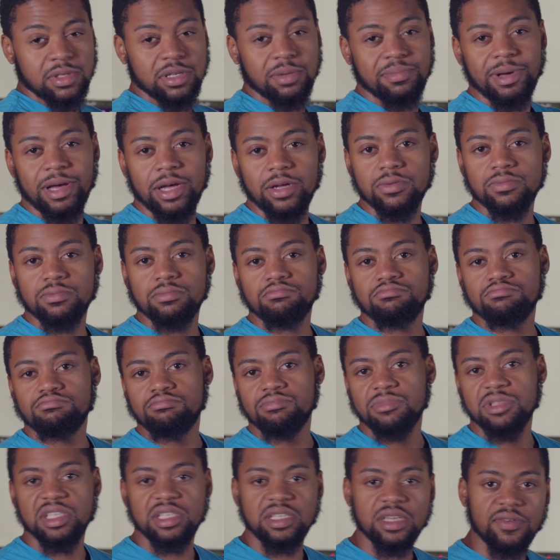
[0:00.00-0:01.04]
to about
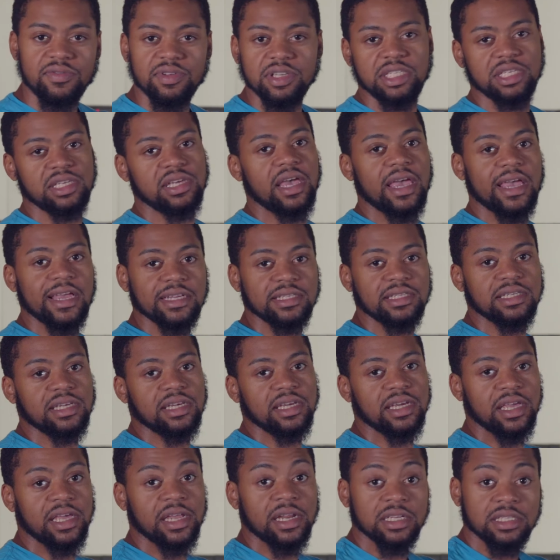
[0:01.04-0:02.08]
17,
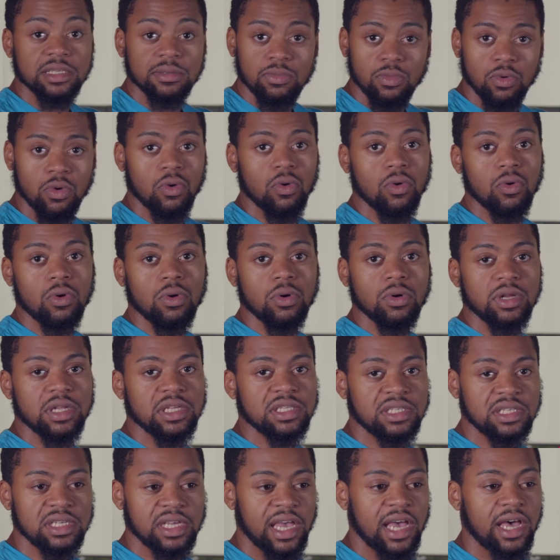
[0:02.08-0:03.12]
18, get in some more oil. Let's
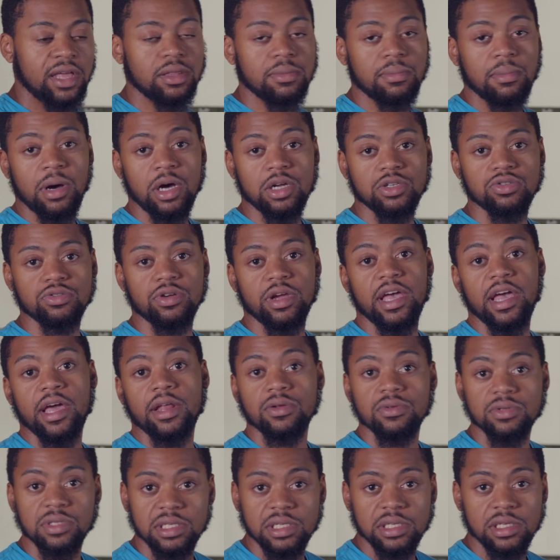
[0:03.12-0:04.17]
see how the mantra
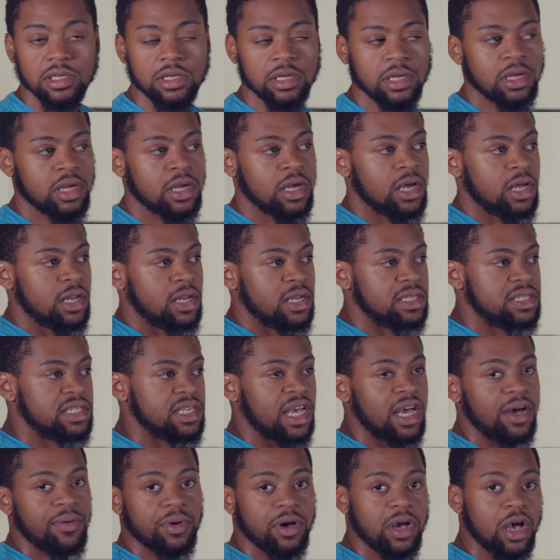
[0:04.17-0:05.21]
handles it. Let's see
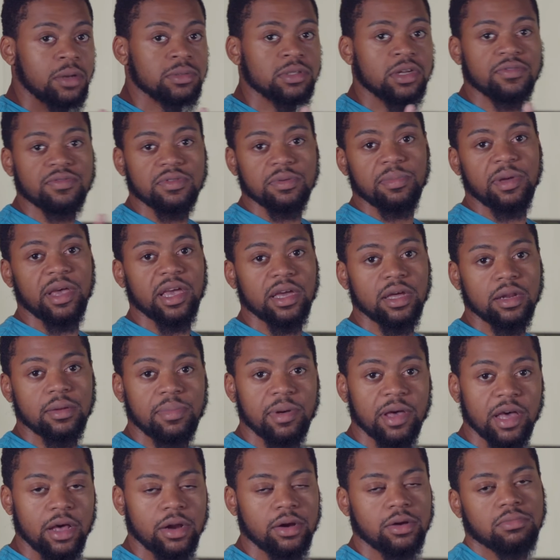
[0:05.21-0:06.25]
how it comes off the back of the
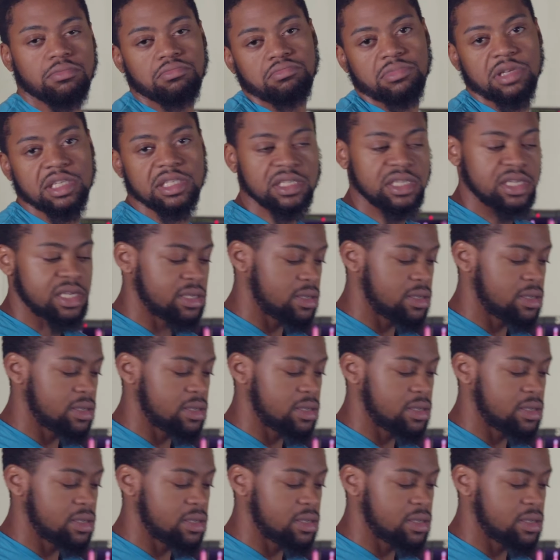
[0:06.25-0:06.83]
pattern. Let's see.